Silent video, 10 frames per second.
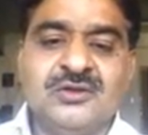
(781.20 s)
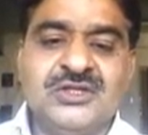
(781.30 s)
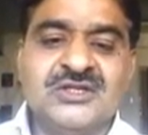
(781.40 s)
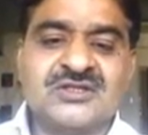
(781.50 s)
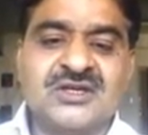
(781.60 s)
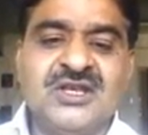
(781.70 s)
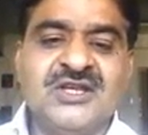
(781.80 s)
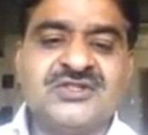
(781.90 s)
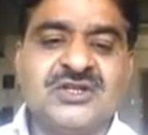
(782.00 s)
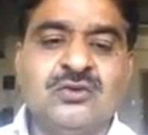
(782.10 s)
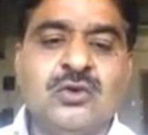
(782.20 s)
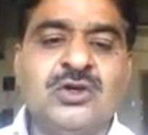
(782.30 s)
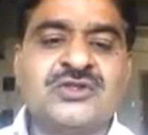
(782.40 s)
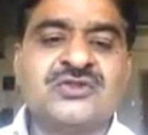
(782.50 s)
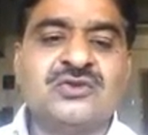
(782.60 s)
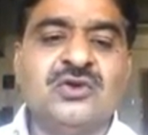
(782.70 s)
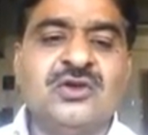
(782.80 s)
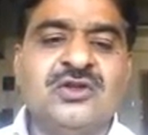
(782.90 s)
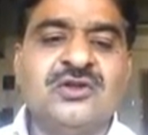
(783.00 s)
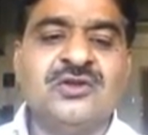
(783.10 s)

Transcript: This relation holds good